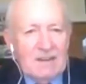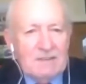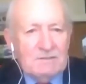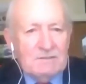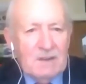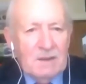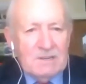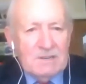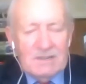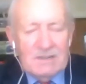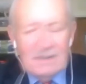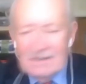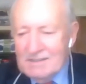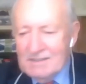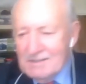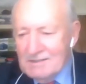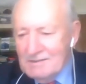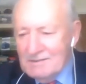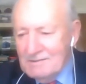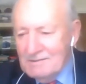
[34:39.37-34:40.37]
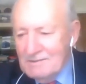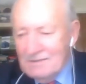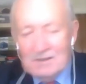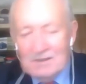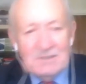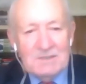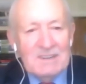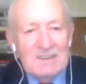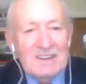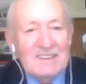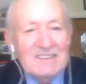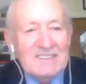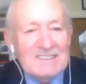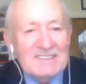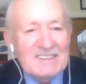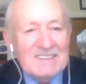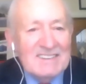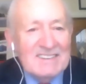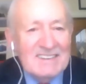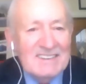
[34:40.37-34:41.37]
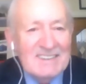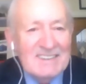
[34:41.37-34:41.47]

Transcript: cram it into 30 minutes.